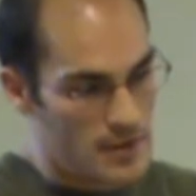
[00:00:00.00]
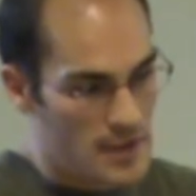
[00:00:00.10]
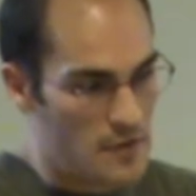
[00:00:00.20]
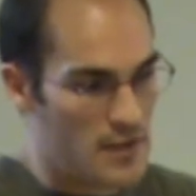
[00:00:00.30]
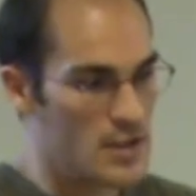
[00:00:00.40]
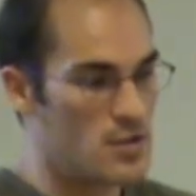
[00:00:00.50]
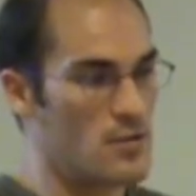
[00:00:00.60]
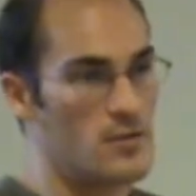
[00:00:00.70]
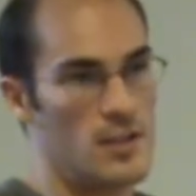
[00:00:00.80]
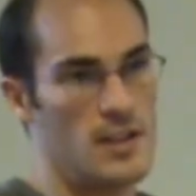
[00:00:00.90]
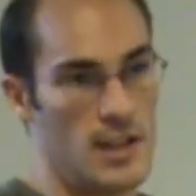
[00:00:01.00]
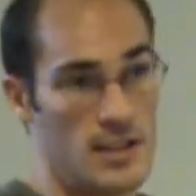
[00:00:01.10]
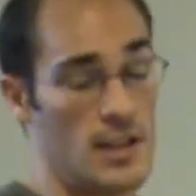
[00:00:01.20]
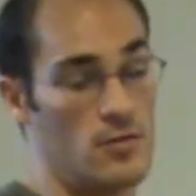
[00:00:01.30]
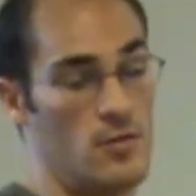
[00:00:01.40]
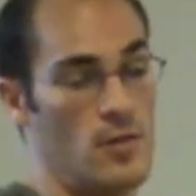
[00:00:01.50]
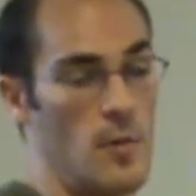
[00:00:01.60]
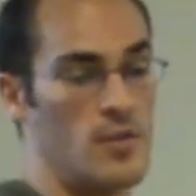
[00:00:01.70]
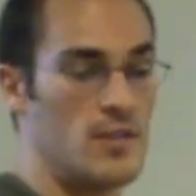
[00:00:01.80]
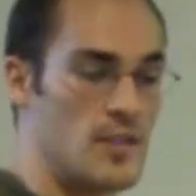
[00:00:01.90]
definitions in the literature
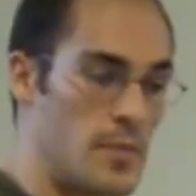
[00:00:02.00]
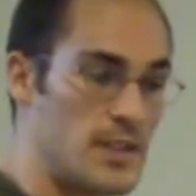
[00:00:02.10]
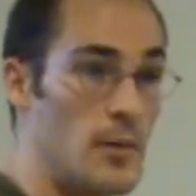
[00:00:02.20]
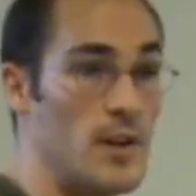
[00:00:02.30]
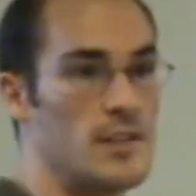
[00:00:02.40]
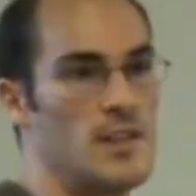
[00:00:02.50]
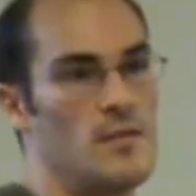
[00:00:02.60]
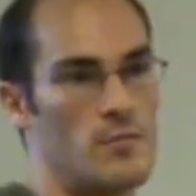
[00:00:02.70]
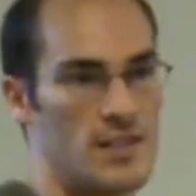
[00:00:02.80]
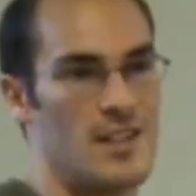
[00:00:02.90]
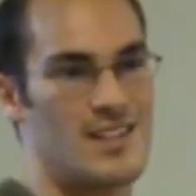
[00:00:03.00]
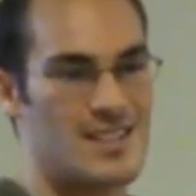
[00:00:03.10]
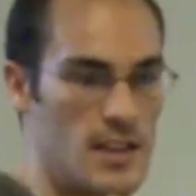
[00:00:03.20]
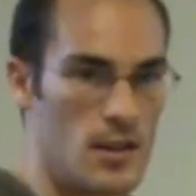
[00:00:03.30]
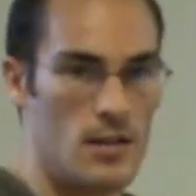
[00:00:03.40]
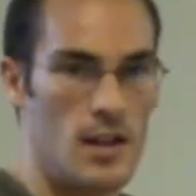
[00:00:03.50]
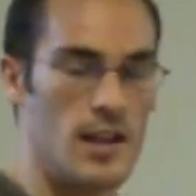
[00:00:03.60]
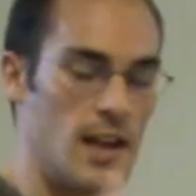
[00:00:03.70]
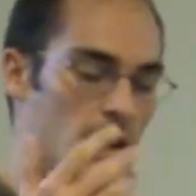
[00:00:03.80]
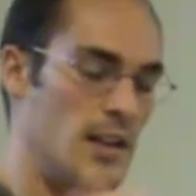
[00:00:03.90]
of interpretability, but still,
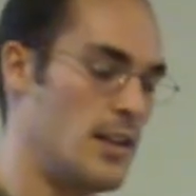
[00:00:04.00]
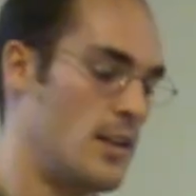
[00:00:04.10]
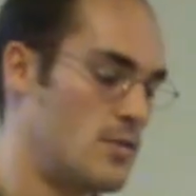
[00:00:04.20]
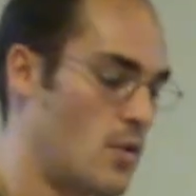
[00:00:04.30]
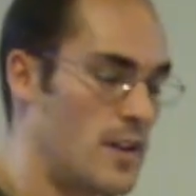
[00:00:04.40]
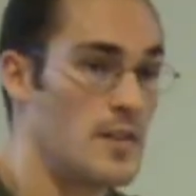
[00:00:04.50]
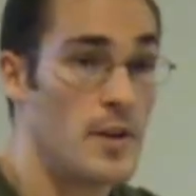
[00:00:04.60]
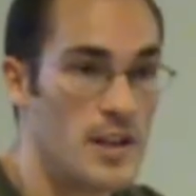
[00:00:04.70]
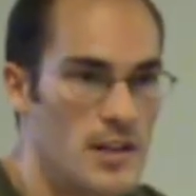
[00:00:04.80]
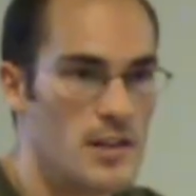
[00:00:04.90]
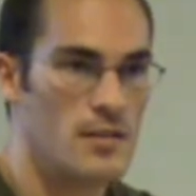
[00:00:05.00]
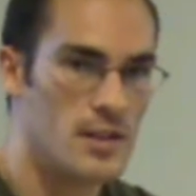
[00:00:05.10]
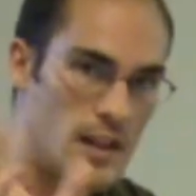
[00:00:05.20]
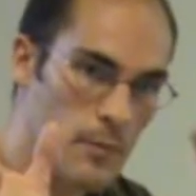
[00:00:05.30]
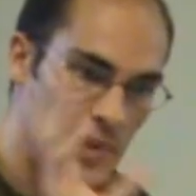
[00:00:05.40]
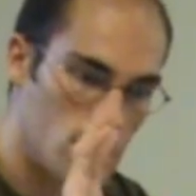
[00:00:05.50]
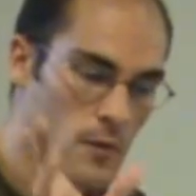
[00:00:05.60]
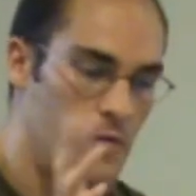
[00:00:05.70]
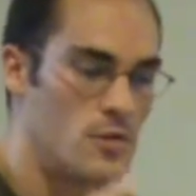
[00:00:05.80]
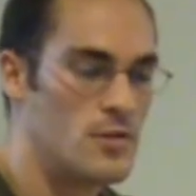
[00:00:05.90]
like I told at the beginning, there is a big
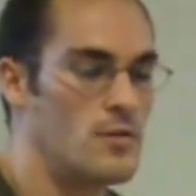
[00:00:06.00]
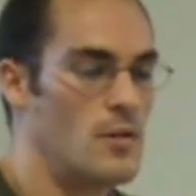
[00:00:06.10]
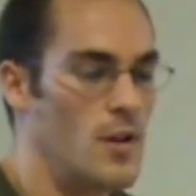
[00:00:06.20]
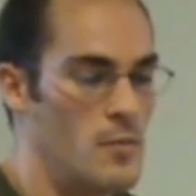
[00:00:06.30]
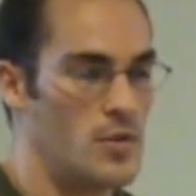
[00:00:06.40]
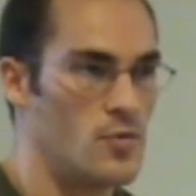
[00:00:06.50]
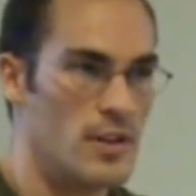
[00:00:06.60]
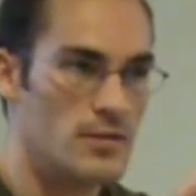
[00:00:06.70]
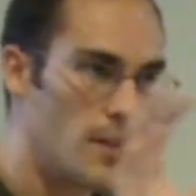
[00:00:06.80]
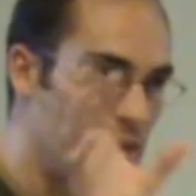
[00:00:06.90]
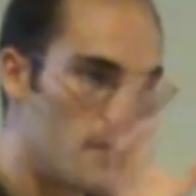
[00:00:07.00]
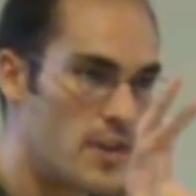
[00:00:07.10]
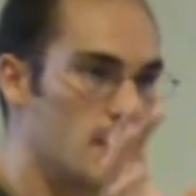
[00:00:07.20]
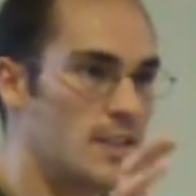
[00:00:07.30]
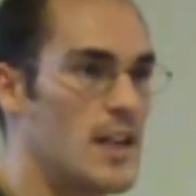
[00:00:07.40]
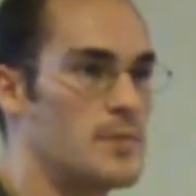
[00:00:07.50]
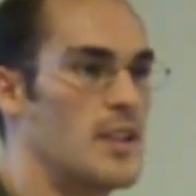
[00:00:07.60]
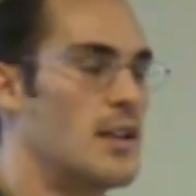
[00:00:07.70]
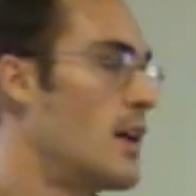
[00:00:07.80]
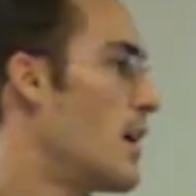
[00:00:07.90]
confusion between the different terms
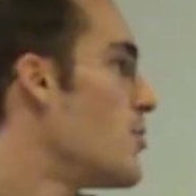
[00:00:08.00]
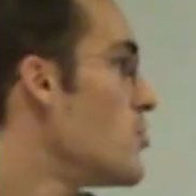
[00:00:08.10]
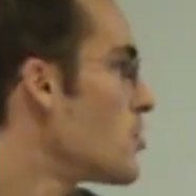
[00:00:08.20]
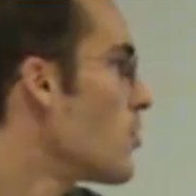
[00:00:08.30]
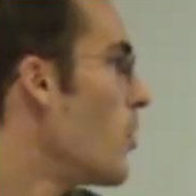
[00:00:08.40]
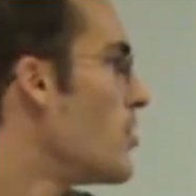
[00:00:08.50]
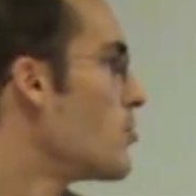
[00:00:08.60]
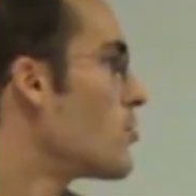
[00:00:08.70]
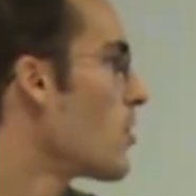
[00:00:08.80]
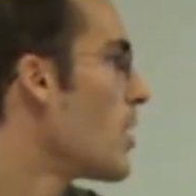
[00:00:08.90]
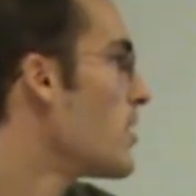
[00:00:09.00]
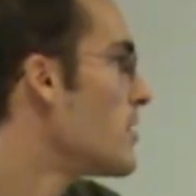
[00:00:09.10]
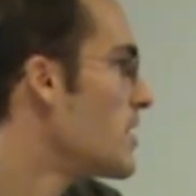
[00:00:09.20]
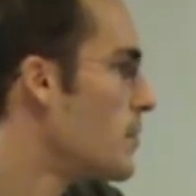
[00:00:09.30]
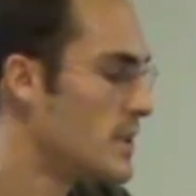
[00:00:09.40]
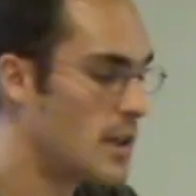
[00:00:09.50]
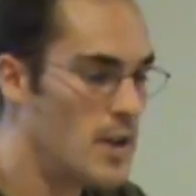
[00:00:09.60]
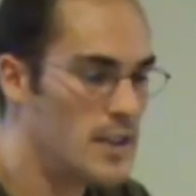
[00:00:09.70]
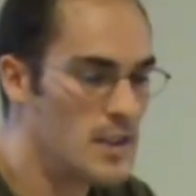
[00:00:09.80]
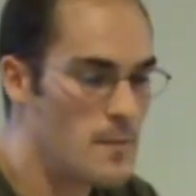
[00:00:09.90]
that are used when you talk about interpretability.